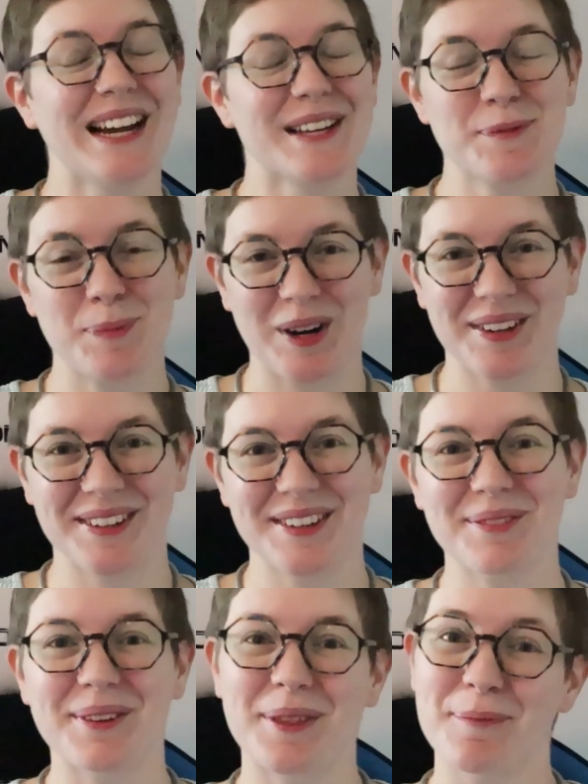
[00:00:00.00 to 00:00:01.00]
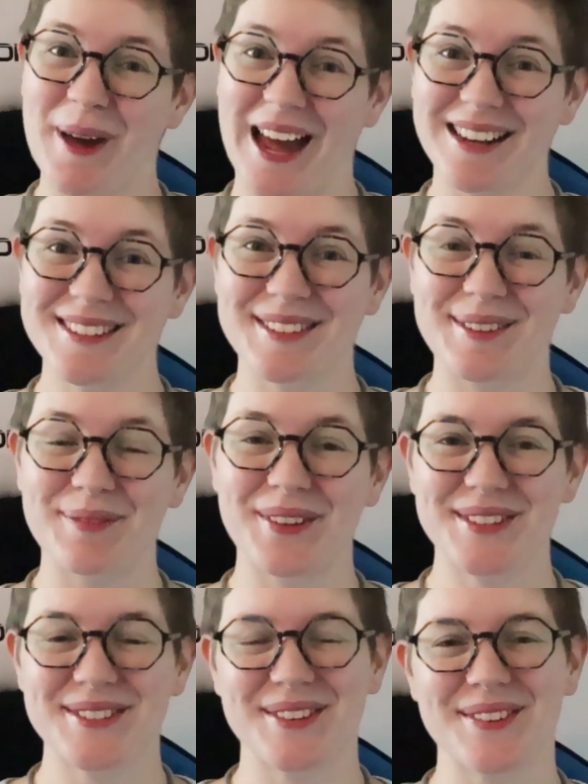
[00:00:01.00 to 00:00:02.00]
has partnered with
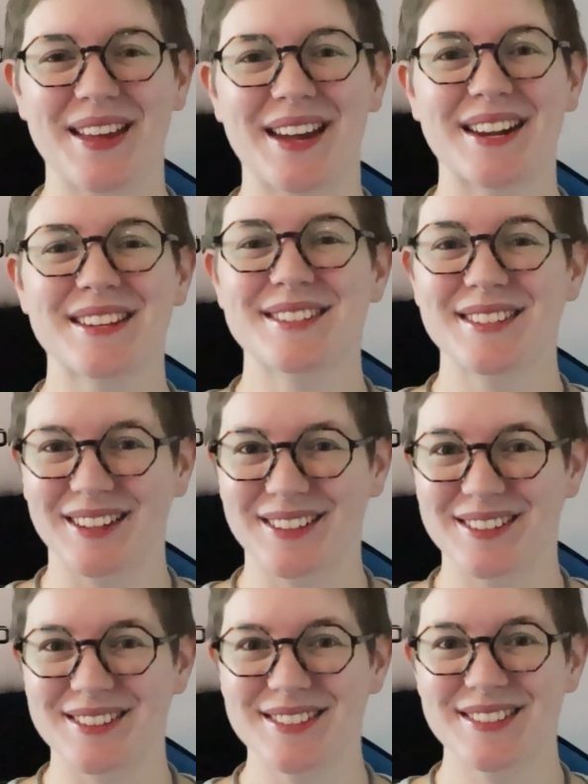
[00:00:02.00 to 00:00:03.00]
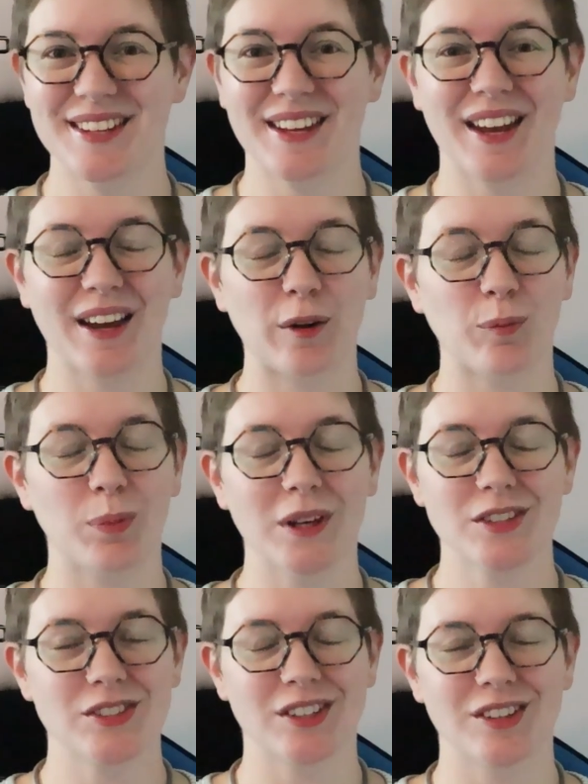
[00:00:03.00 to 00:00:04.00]
Paxum so that sellers can be
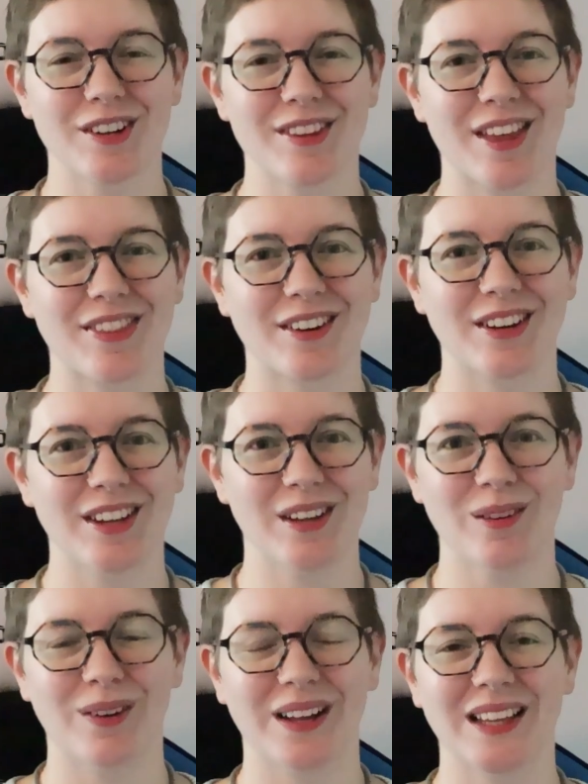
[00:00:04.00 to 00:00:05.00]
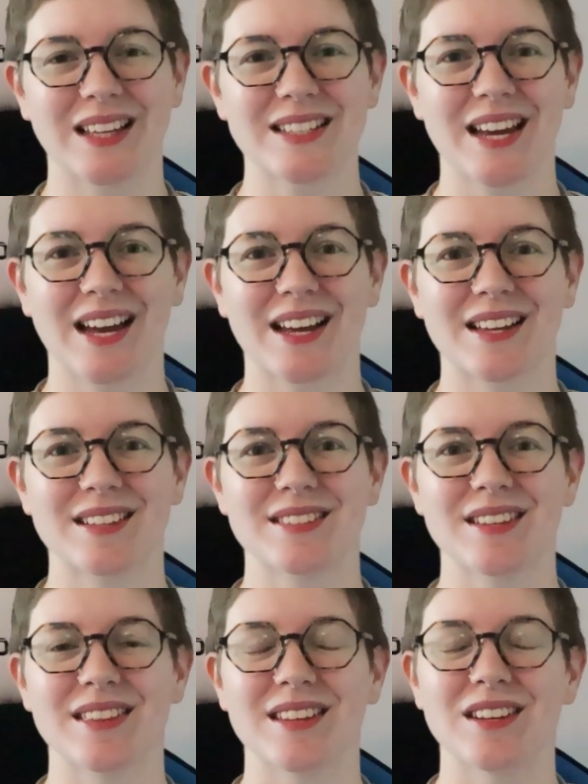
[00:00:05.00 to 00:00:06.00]
assured that their e-wallet
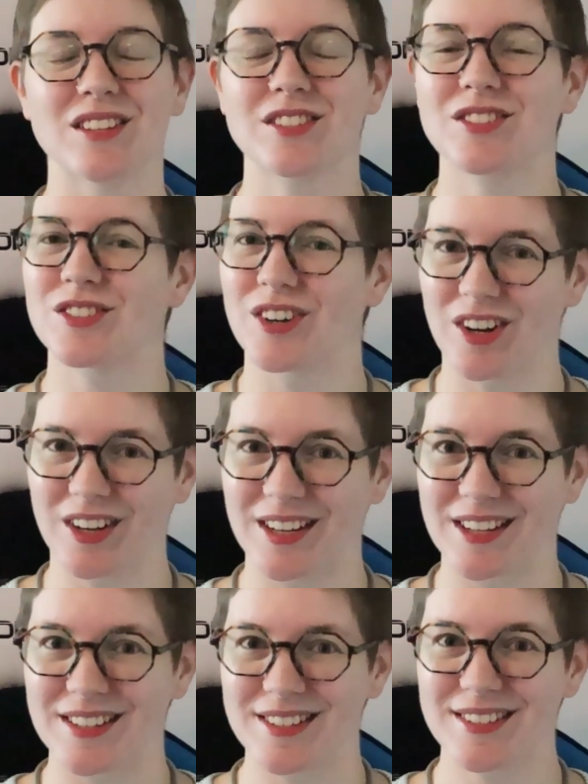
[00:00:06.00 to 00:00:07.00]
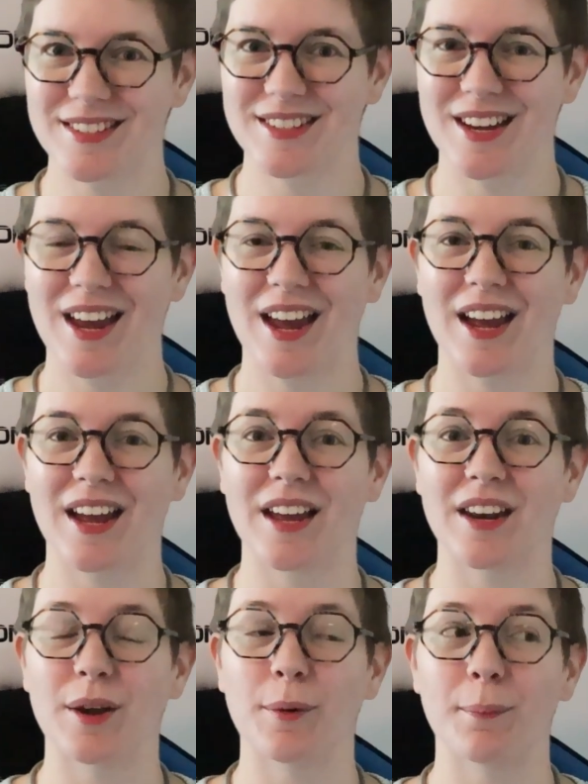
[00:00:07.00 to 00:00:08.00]
has the strongest
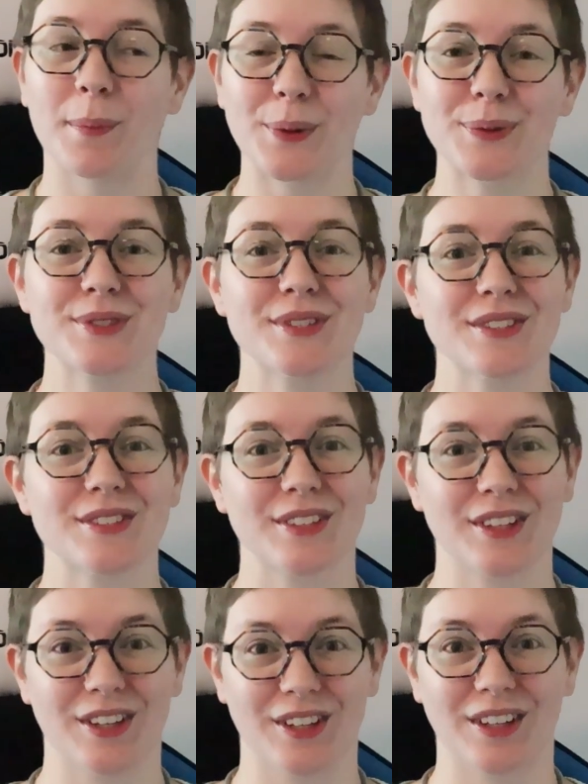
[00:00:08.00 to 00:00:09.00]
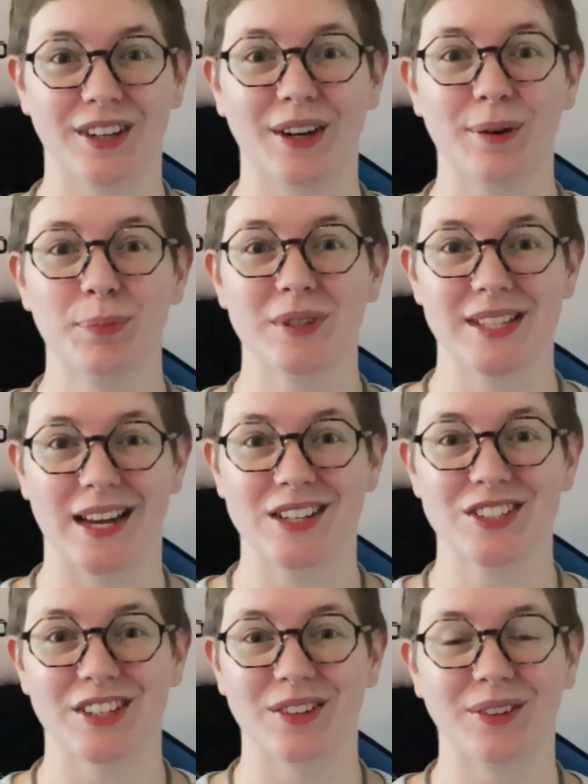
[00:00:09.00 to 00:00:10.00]
and most secure
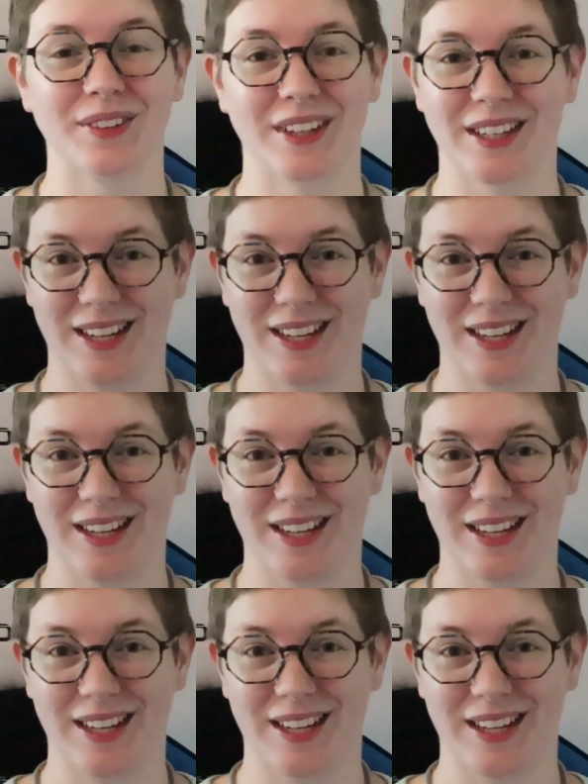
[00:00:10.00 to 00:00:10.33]
protection on their